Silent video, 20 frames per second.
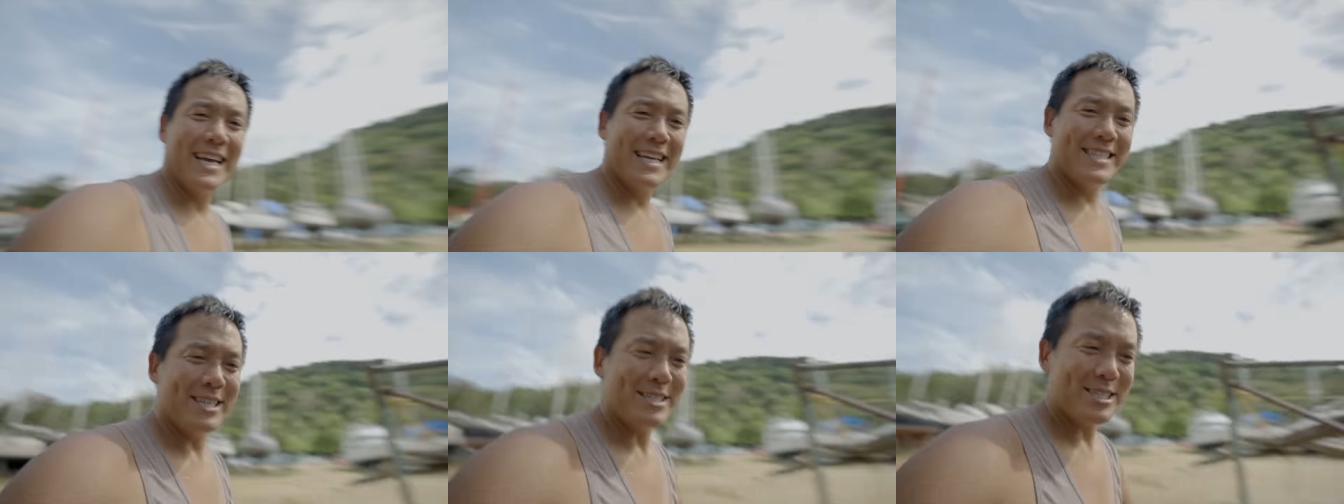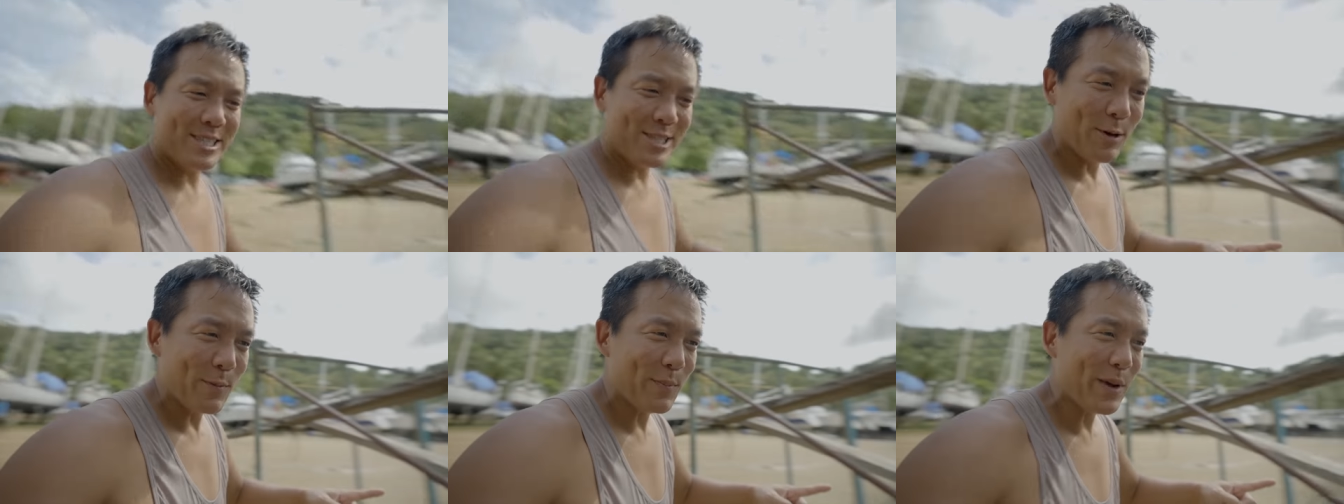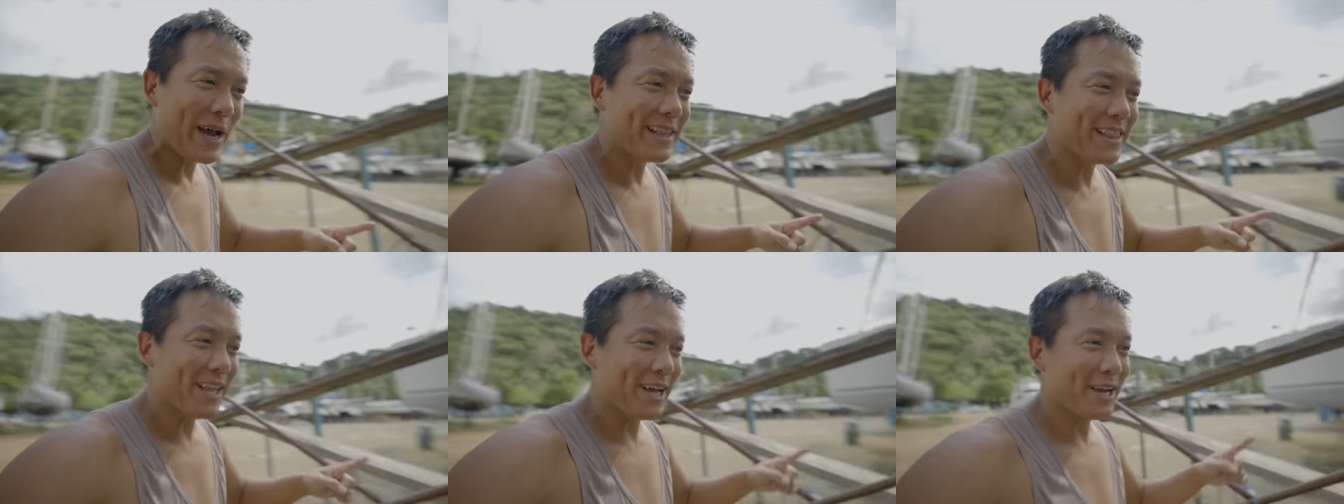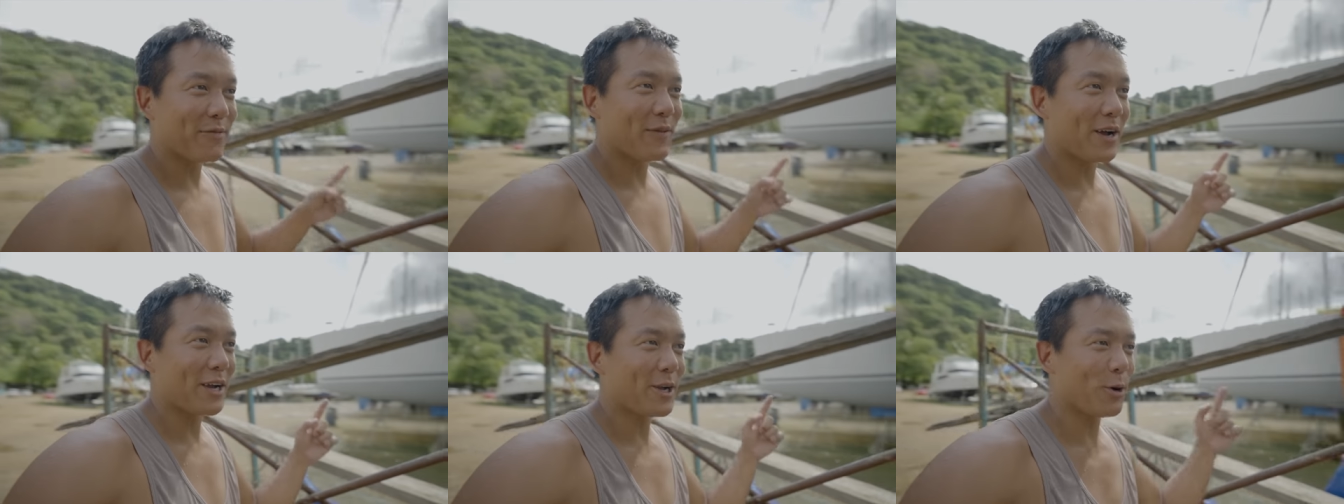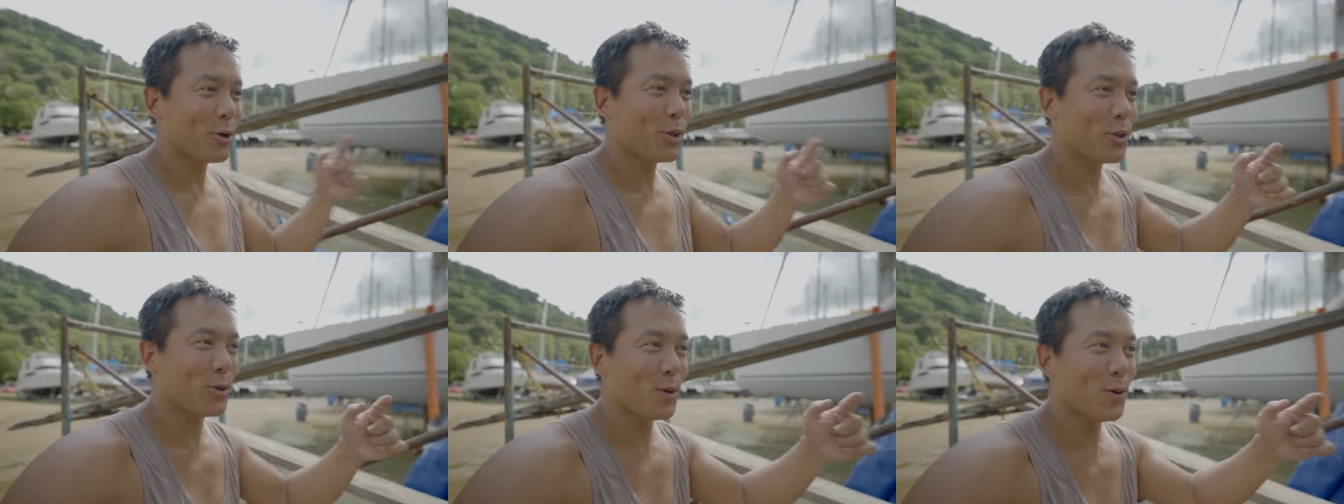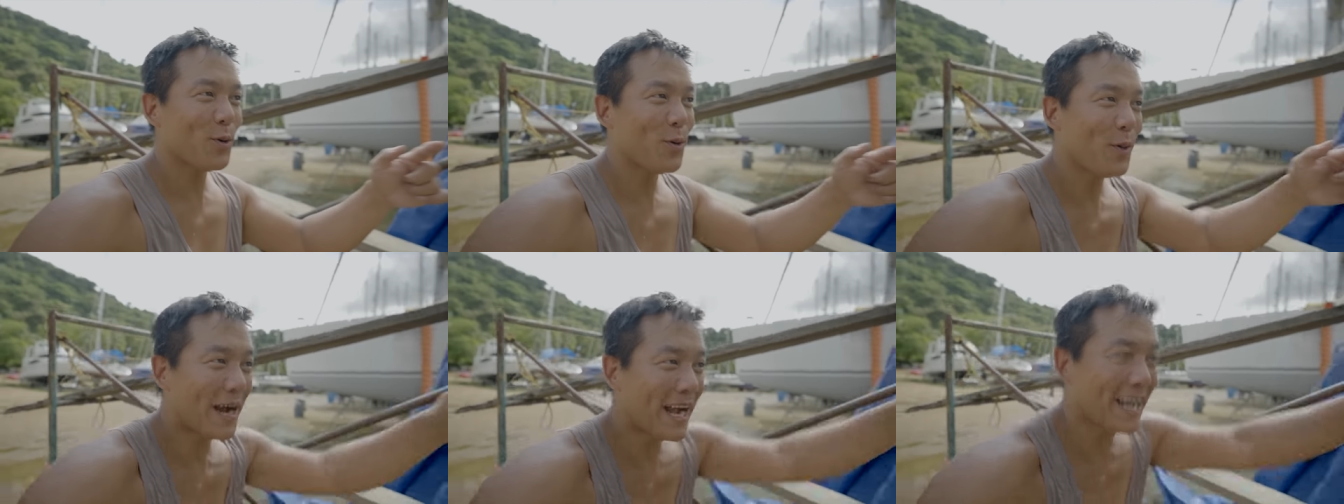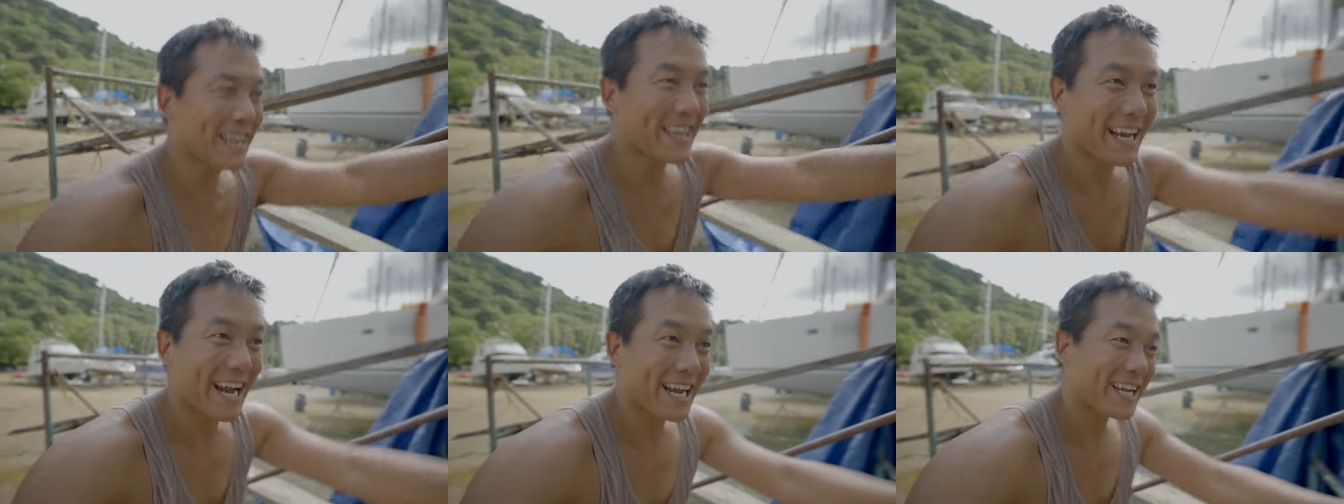Is it still bad luck if I go through
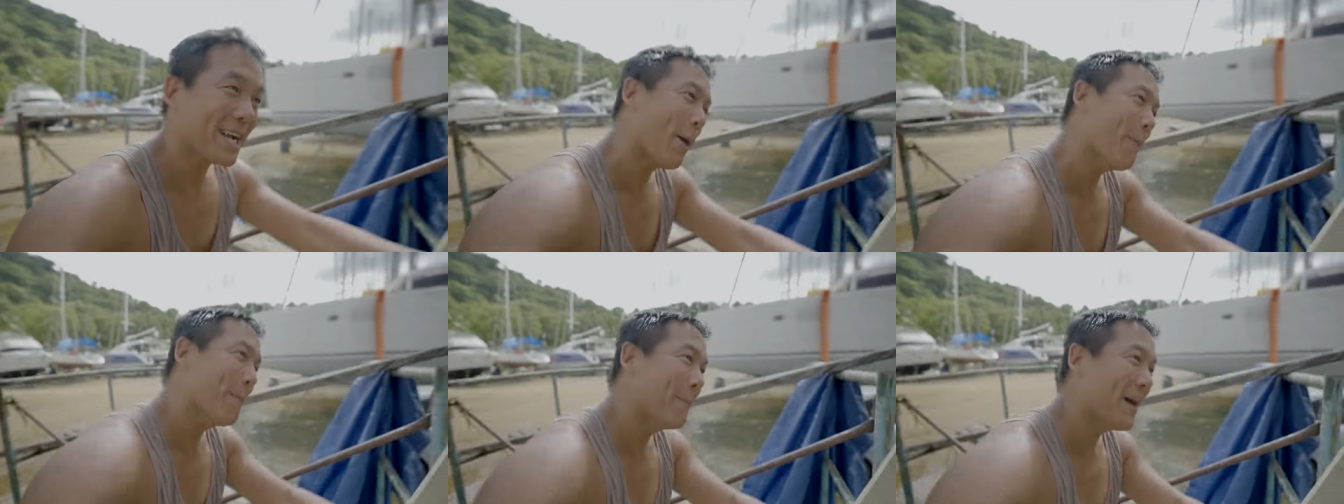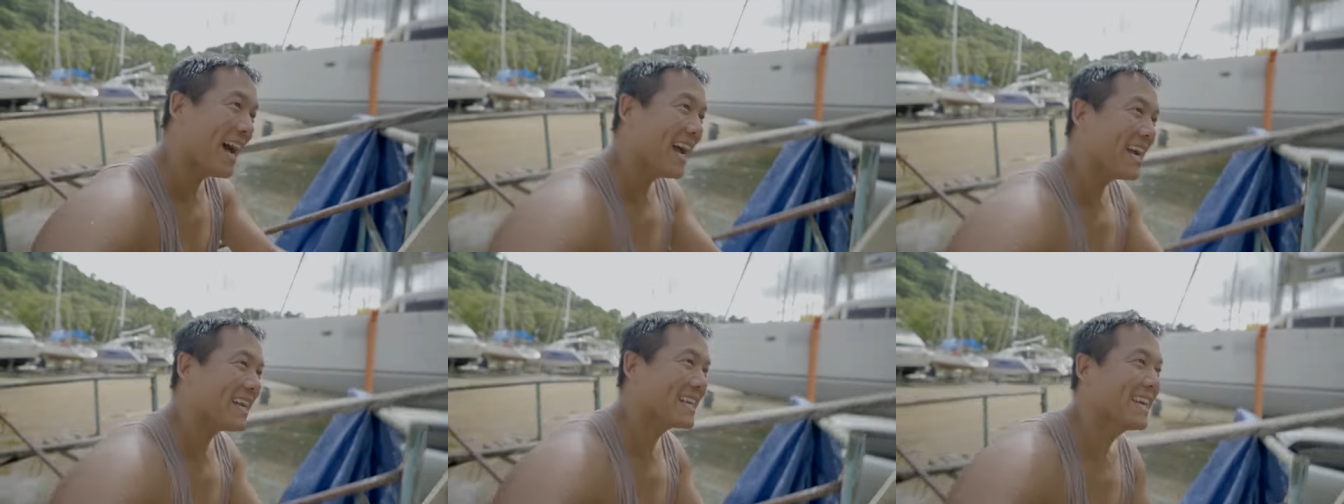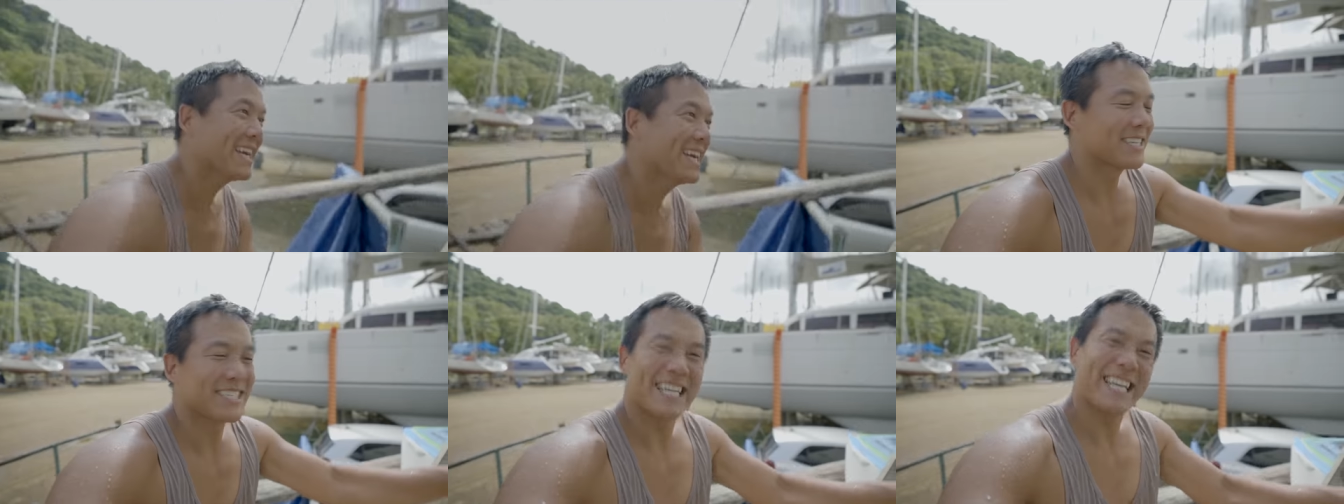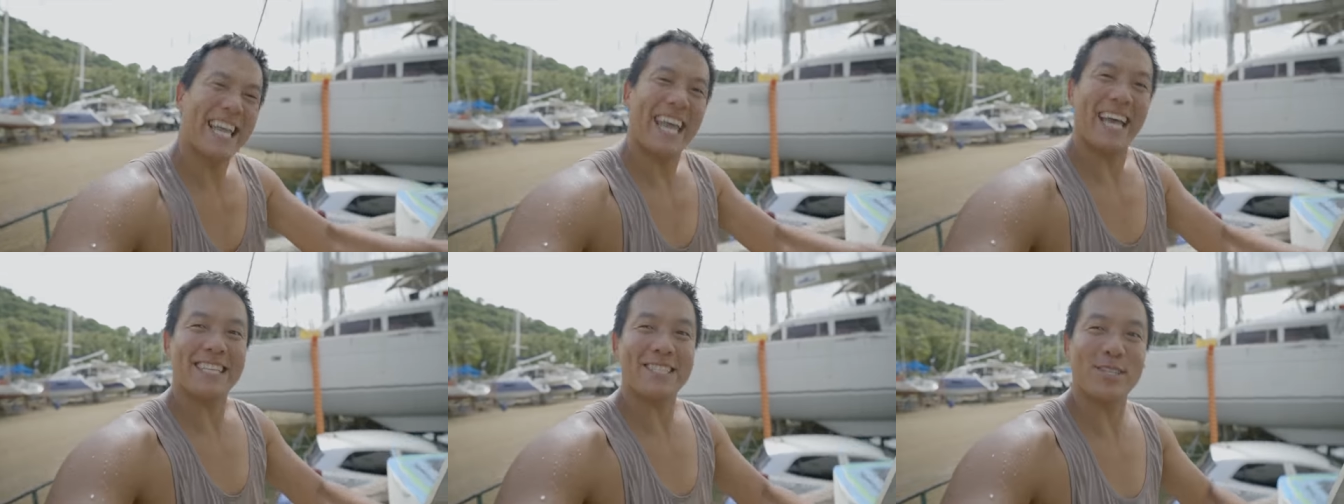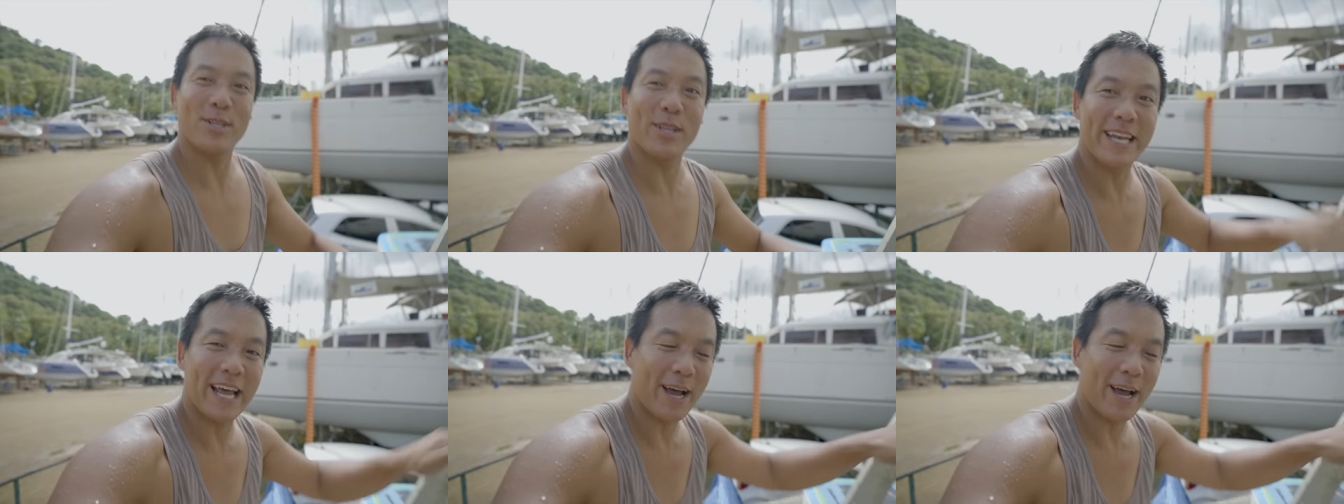and then I come back? Does it cancel it